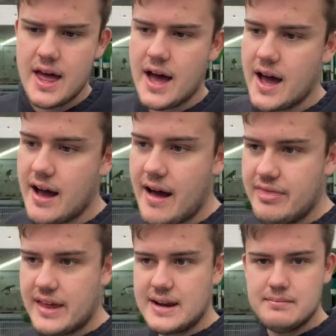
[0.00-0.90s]

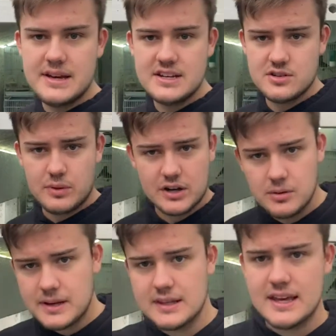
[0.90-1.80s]
and then it means that when I
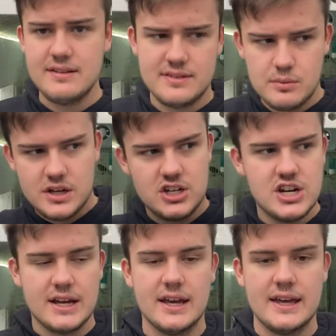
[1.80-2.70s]
come in the evening we can
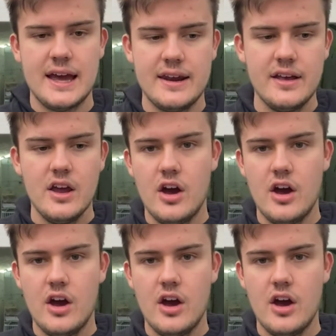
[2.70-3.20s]
check again,